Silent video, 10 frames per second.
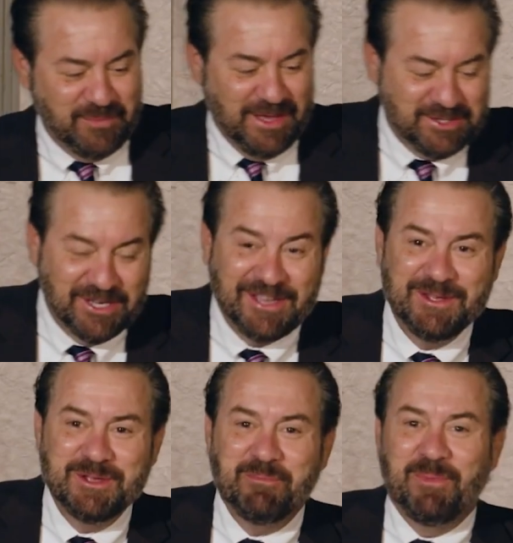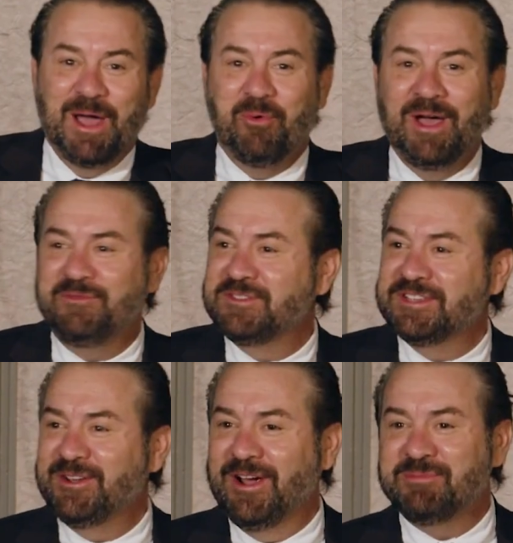actually, my wife is
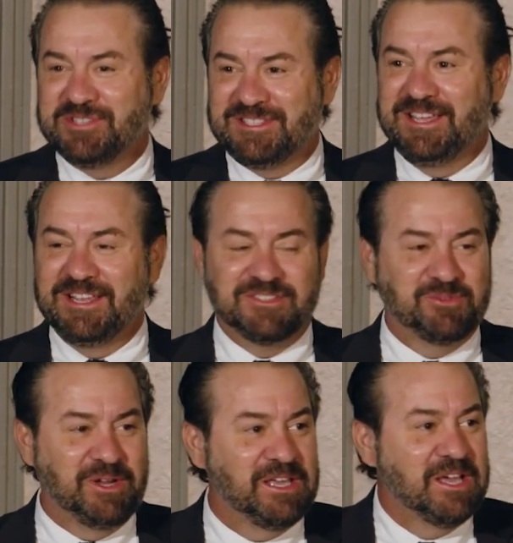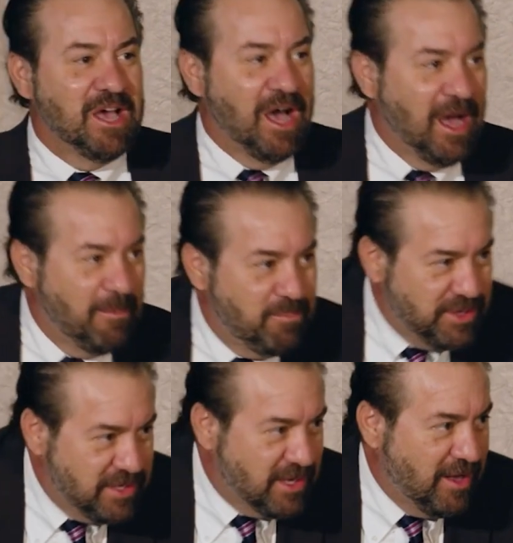in here. I'm just kidding, sweetie.
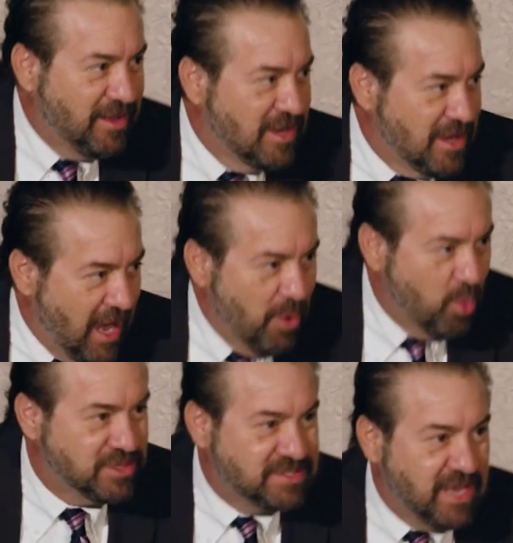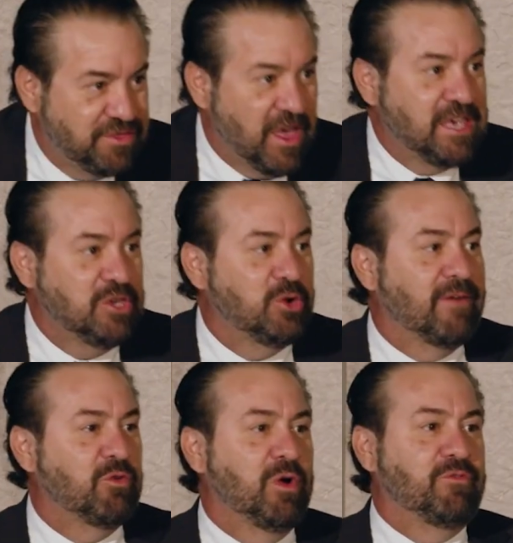I will say thank you to
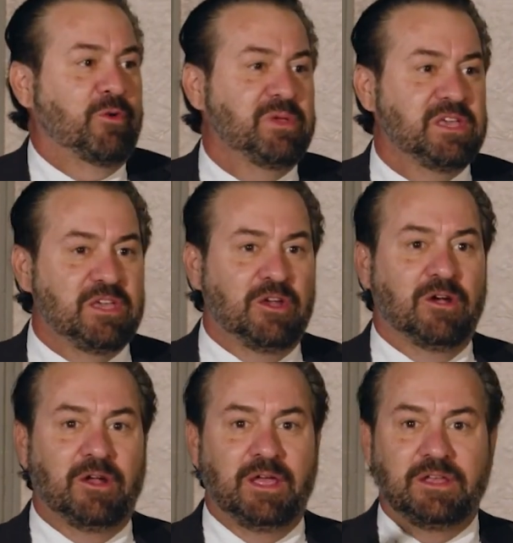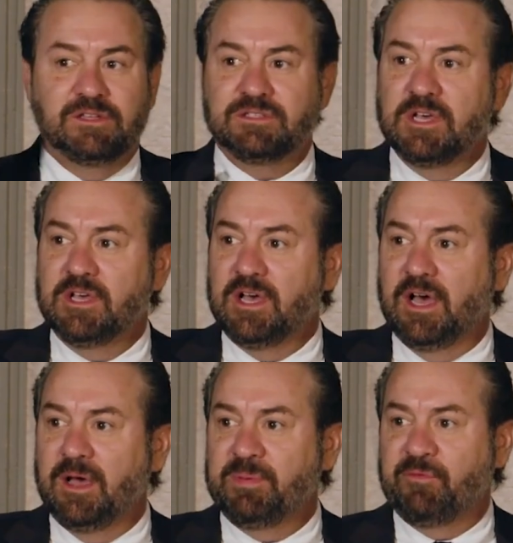everyone for being here. And
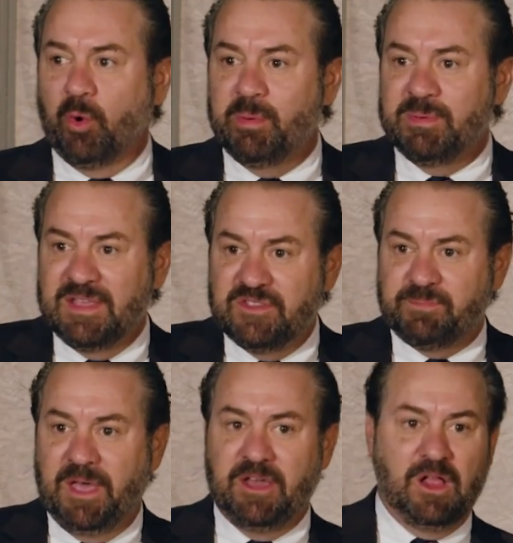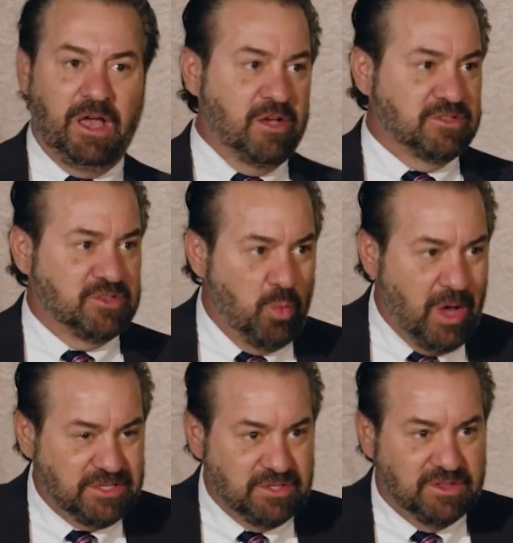before we begin this panel, I also
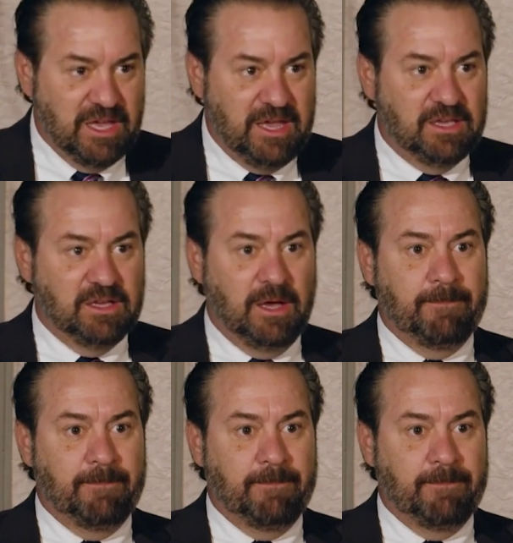want to thank